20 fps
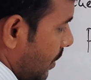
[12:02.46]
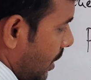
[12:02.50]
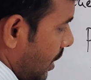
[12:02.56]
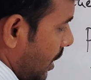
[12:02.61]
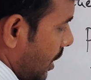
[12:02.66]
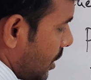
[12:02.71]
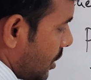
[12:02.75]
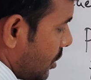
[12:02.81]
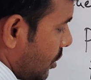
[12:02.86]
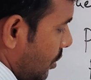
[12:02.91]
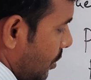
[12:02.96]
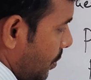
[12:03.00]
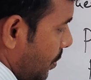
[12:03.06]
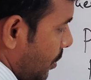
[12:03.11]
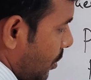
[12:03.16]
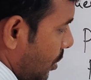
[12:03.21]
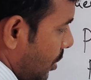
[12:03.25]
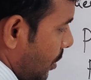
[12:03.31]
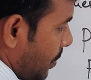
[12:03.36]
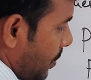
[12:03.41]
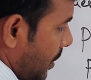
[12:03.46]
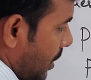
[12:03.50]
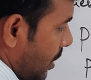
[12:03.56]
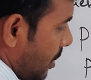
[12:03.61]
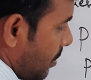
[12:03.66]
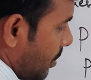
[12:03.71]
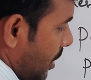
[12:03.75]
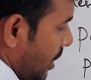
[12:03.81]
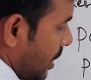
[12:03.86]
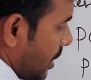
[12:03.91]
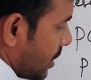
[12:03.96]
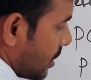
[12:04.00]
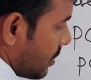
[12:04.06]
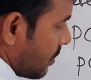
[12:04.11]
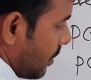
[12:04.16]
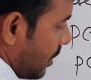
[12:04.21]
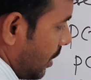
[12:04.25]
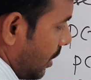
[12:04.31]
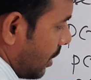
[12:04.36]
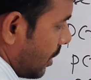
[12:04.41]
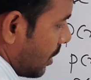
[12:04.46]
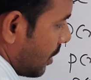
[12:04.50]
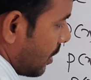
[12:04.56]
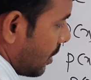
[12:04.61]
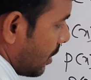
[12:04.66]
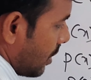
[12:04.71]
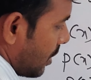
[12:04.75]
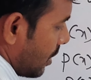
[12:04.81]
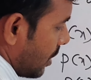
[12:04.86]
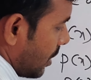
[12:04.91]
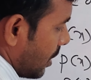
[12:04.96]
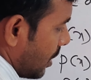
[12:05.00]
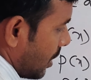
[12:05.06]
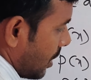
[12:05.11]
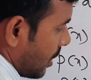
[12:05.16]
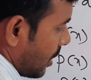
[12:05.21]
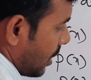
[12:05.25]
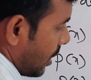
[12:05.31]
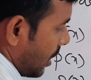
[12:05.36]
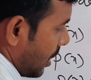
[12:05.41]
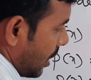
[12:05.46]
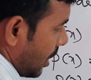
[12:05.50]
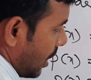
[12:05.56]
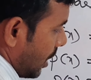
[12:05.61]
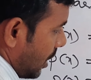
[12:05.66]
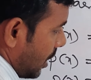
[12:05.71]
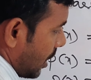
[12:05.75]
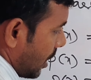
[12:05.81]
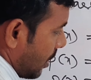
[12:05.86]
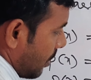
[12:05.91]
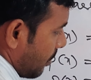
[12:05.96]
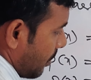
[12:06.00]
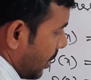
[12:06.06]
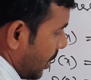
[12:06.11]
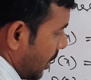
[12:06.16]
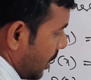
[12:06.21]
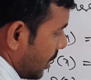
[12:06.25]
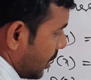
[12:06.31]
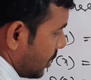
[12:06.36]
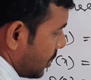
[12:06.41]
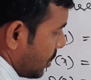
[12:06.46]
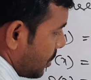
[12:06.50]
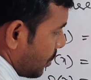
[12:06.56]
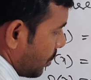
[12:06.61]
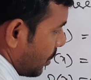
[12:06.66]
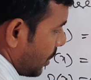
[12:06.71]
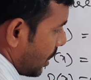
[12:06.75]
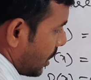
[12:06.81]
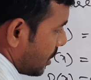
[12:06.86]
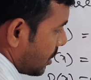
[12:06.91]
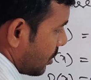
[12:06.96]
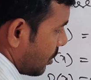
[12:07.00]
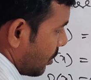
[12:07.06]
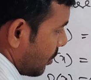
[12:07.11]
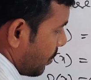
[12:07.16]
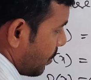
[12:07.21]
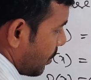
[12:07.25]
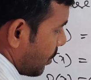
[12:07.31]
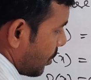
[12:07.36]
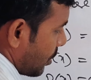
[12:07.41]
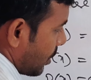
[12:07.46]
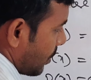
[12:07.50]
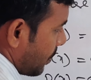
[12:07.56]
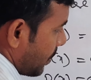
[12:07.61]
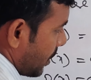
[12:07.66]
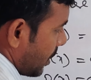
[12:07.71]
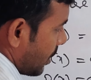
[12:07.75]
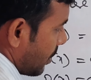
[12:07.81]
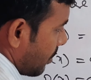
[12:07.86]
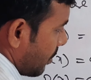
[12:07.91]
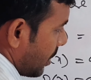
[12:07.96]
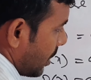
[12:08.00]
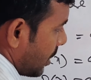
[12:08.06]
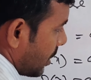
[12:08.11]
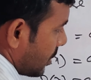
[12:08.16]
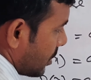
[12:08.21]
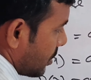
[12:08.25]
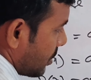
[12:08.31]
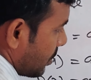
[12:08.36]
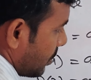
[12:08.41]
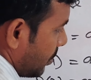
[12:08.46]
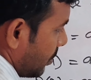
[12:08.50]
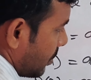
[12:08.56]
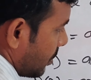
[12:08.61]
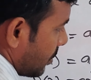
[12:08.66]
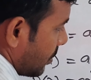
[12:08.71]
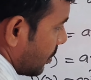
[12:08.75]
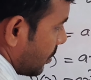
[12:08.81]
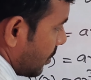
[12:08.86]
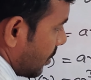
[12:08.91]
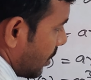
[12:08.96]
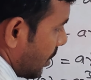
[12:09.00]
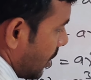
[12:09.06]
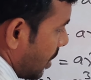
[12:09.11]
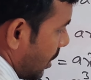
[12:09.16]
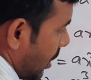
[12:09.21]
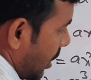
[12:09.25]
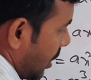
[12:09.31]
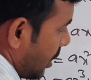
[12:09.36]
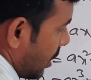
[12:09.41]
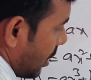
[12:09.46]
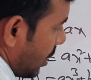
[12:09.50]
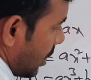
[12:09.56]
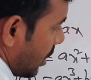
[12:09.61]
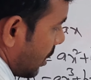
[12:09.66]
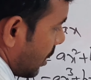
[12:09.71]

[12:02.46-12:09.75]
1 x to the power of n minus 1, An minus 2 x to the power of n minus 2 dot